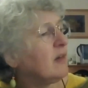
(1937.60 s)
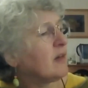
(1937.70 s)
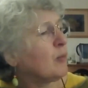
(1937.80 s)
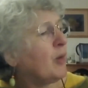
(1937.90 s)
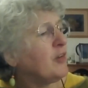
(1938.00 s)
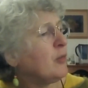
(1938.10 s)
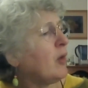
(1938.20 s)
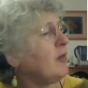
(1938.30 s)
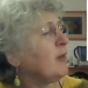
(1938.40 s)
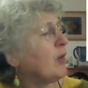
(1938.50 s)
The one who
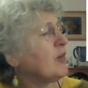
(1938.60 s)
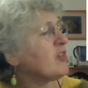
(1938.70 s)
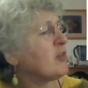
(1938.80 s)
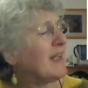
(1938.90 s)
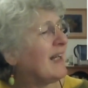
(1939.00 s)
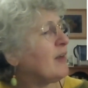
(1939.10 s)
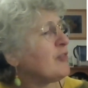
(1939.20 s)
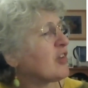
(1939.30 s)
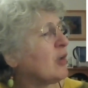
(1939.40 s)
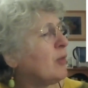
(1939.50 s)
only wanted to be
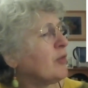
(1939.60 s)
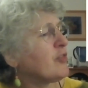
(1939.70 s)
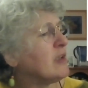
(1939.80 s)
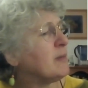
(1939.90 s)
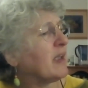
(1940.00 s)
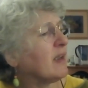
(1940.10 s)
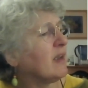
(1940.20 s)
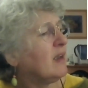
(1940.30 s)
left to go on dreaming.